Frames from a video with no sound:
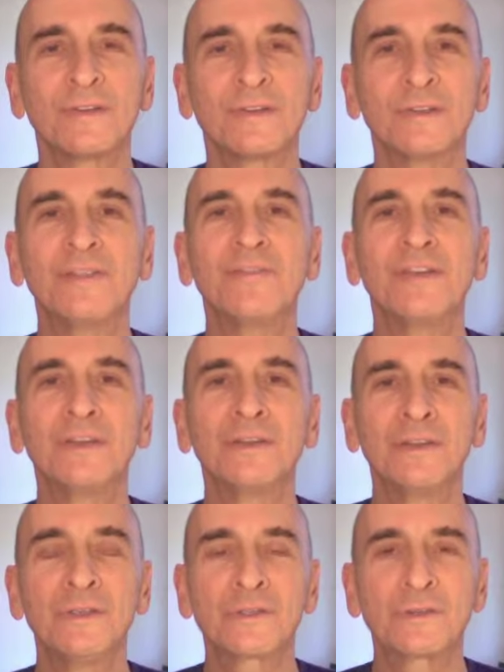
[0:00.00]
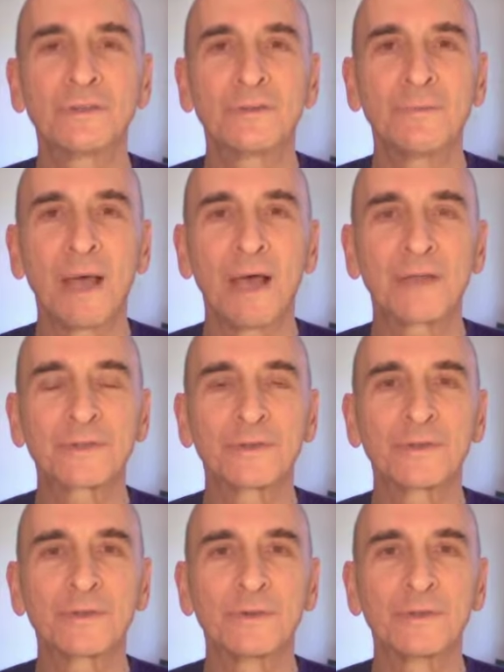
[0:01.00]
living Eastern
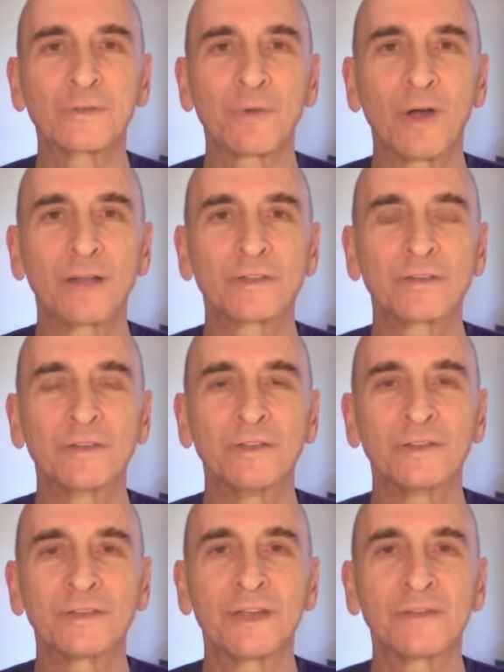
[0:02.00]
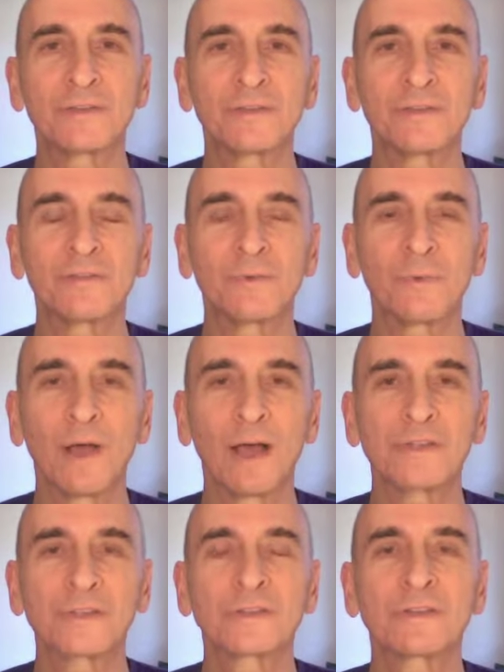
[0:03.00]
masters who was brought to the attention of the
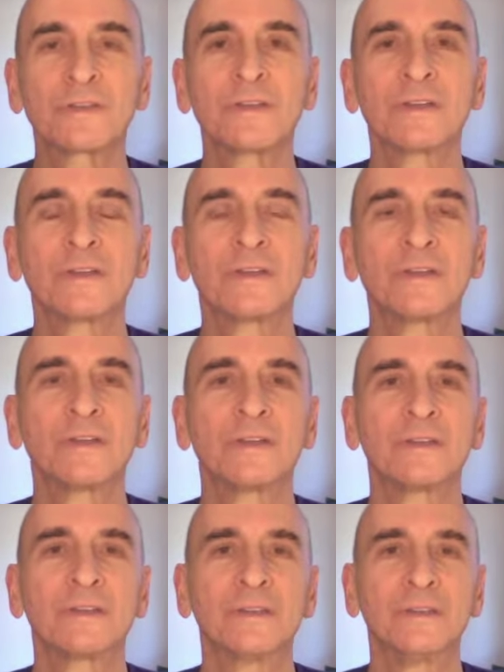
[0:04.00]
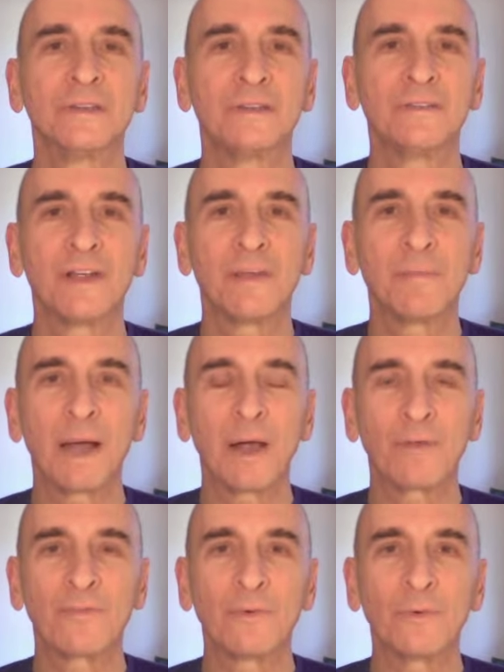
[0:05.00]
West in a very
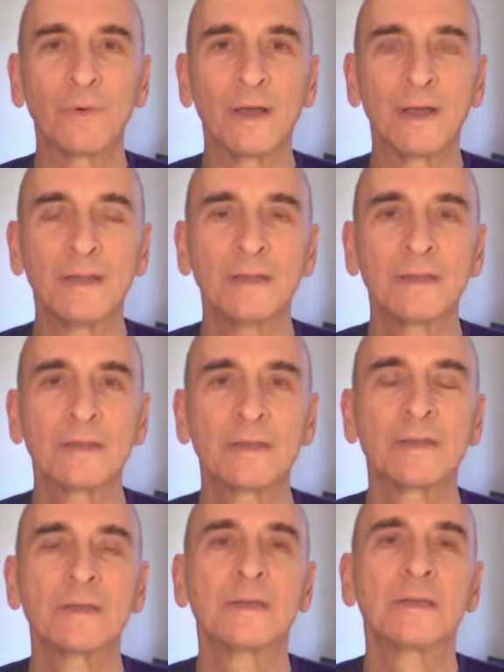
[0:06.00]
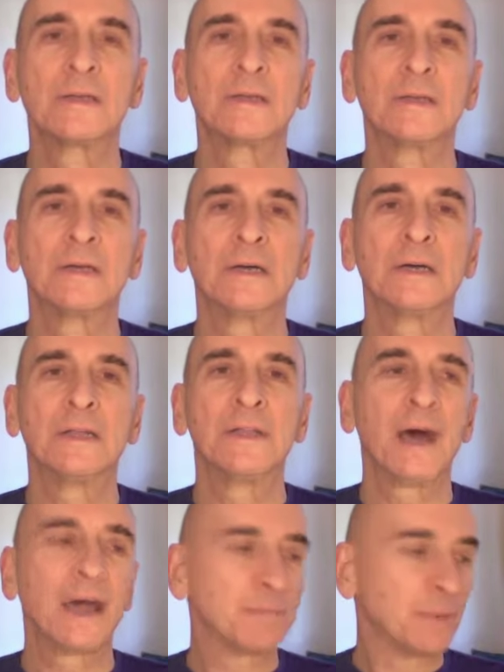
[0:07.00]
powerful way, uh,
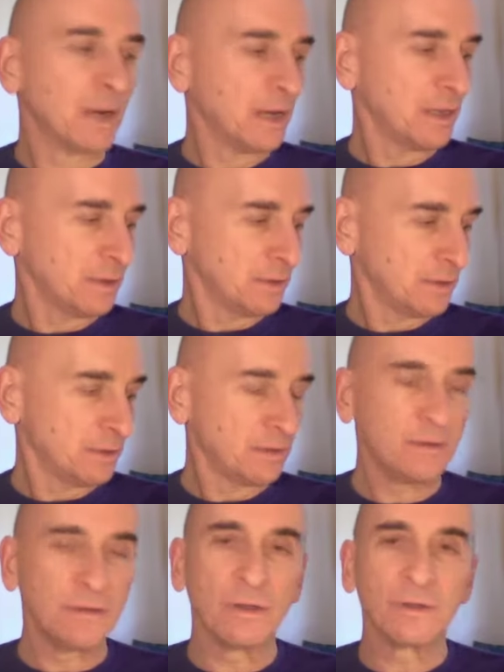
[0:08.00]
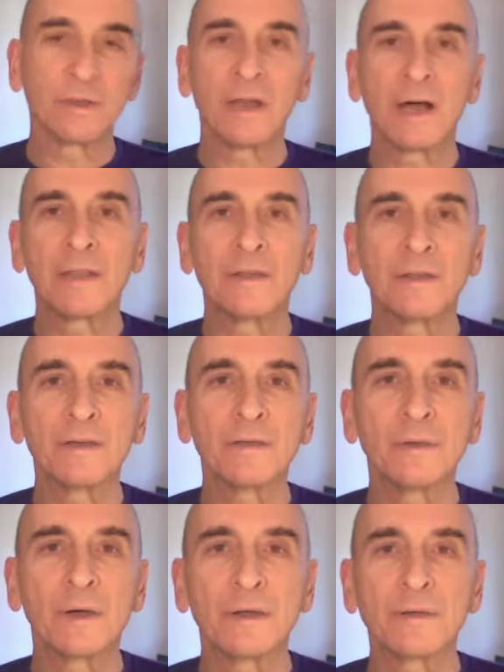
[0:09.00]
not by Yogananda,
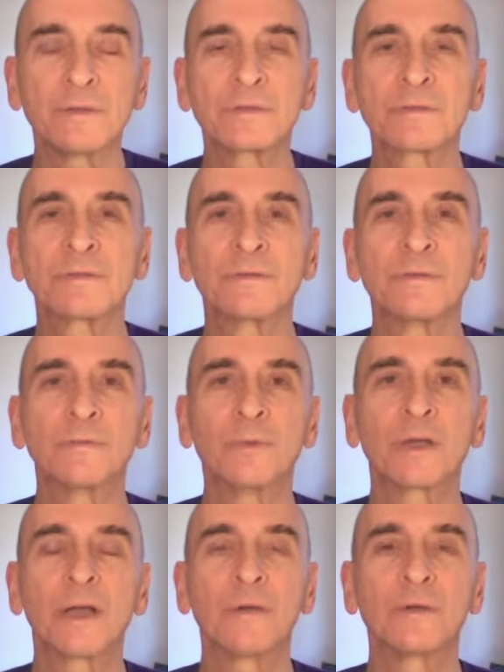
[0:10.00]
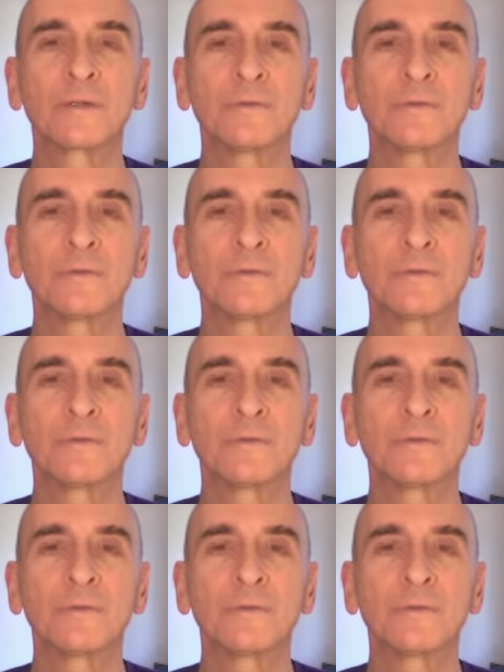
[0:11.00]
who I was, whose book I was